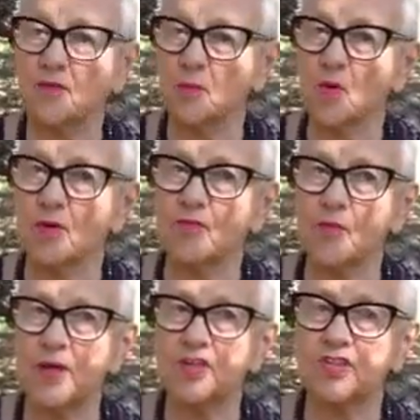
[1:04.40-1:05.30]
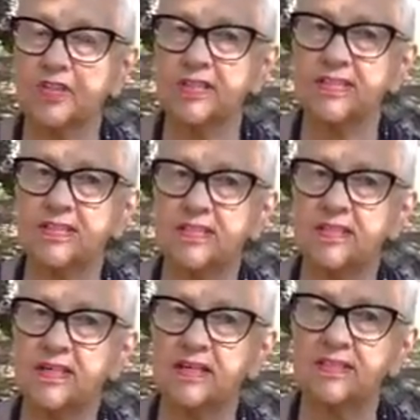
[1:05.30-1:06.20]
for more information is
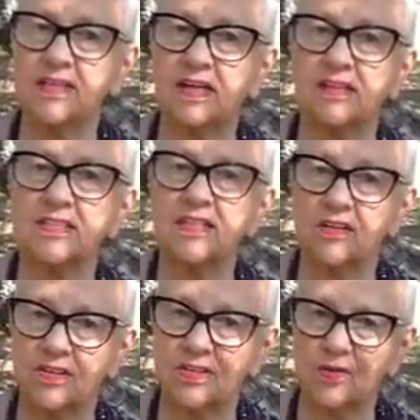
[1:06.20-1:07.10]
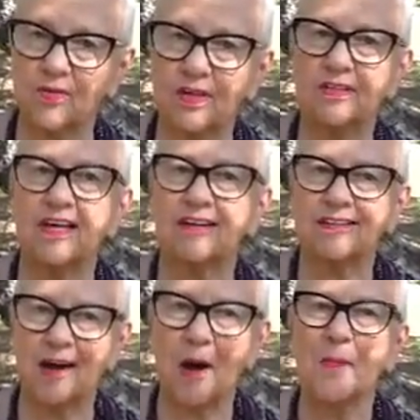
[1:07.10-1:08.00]

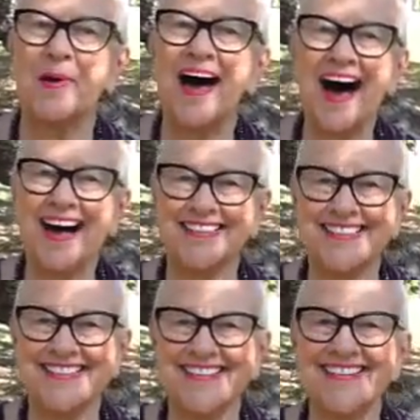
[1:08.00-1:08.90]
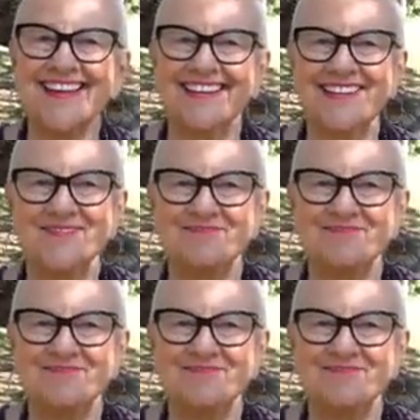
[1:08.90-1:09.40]
cslsarasota.com. I'll see you then.